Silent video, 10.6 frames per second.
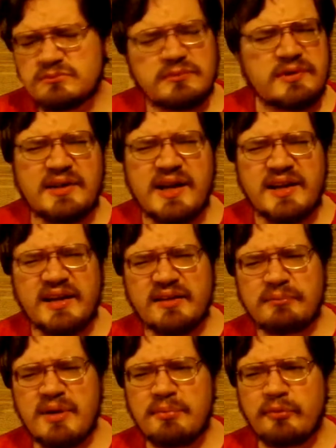getting
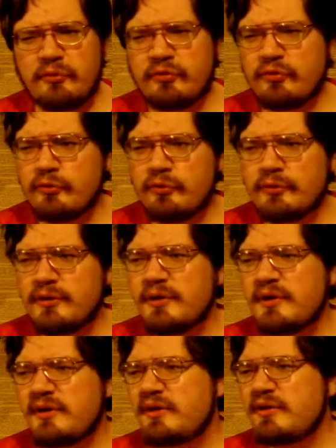people to
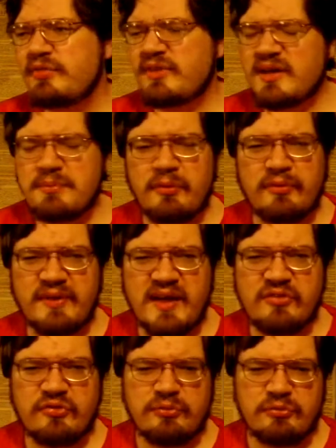think up all the
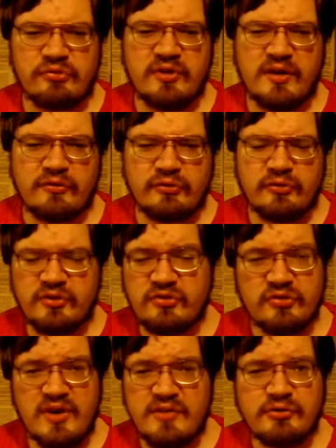answers themselves. You just
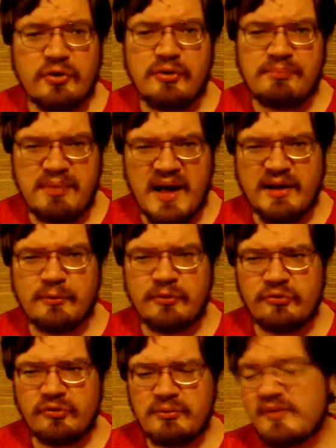have to go backwards.
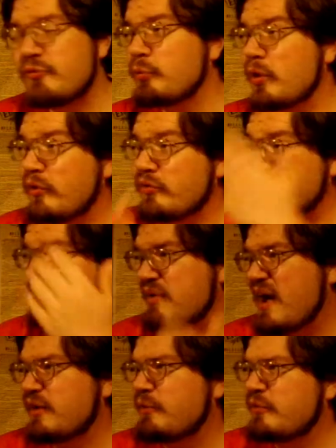I mean, this world is
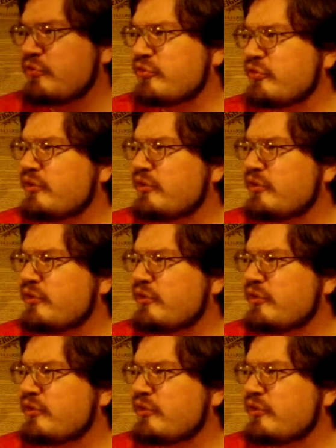backwards.